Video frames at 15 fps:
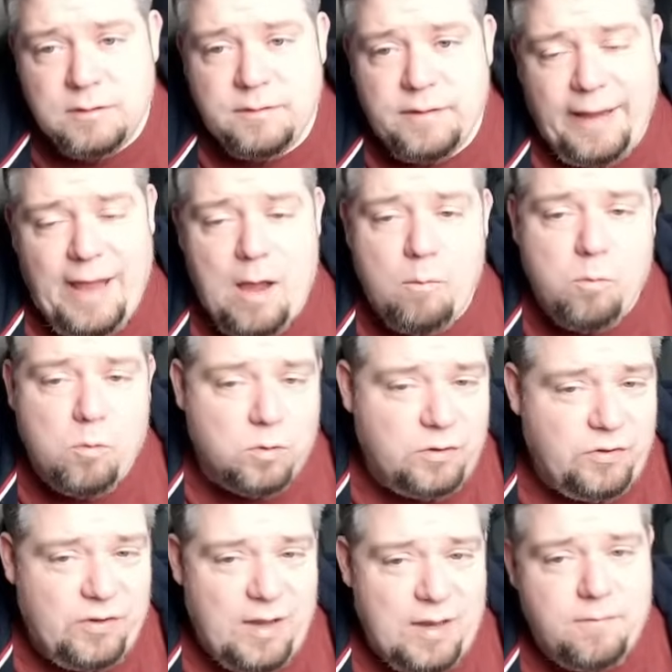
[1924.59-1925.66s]
They get a
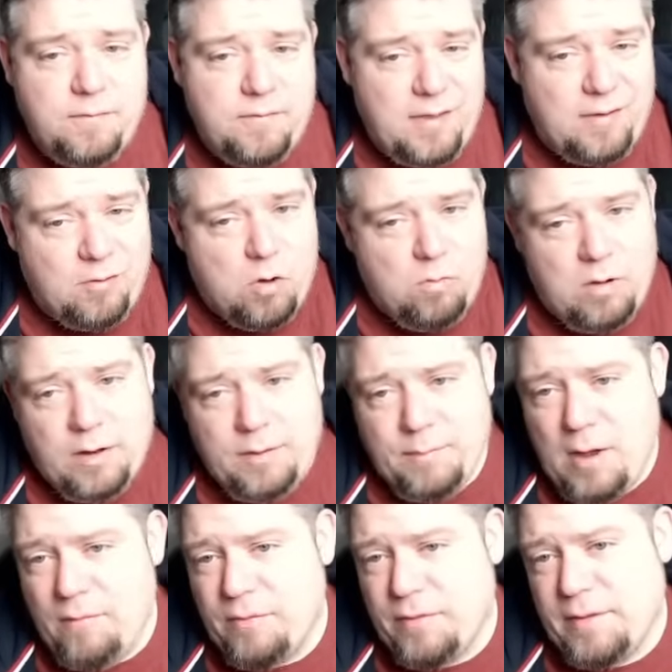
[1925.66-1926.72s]
ward save if they've got one,
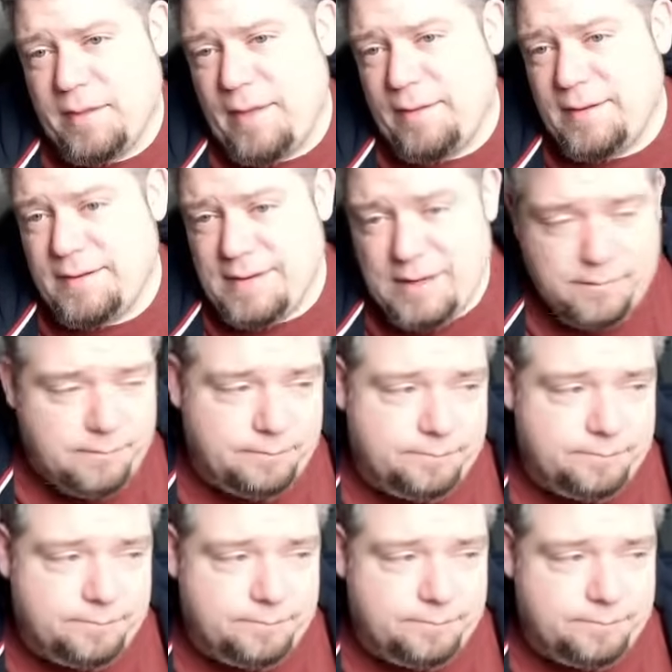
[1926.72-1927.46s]
but other than that, they're dead.